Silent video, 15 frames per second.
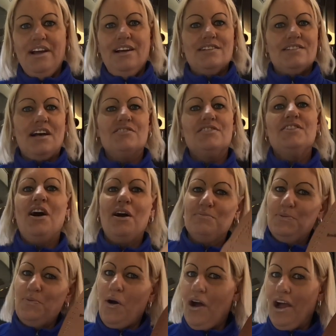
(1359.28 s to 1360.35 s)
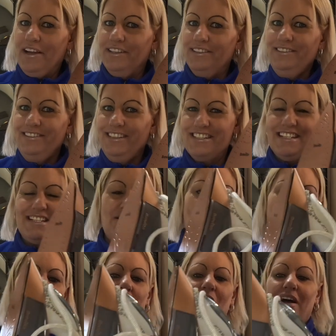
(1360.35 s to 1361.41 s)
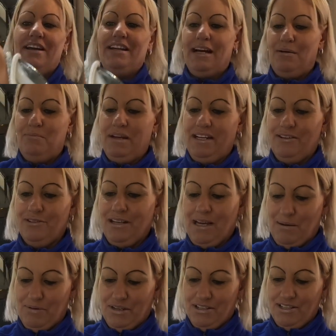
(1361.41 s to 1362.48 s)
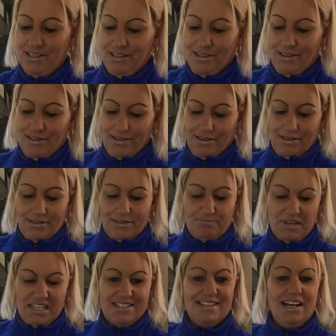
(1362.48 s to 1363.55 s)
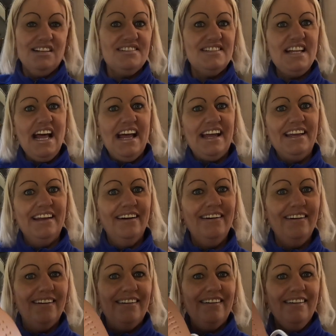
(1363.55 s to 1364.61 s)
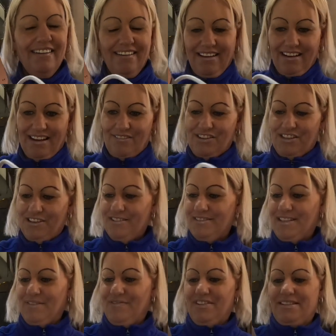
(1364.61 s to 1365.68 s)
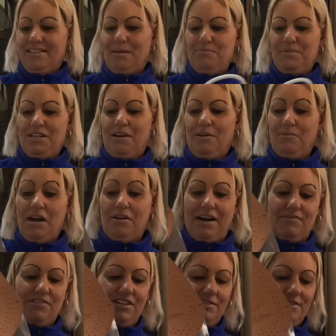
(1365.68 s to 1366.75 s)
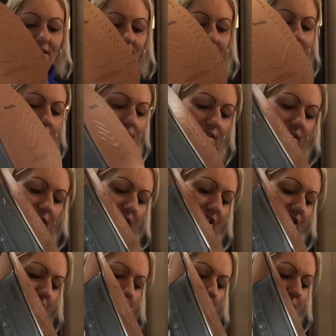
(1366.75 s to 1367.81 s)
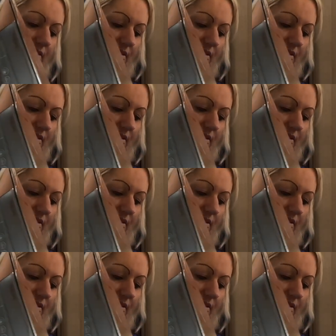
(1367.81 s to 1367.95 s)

So it's time to iron. I just got my iron out of my little cupboard. It's a bit dusty. Haven't used it for some time. Well, I haven't used it since Tunisia.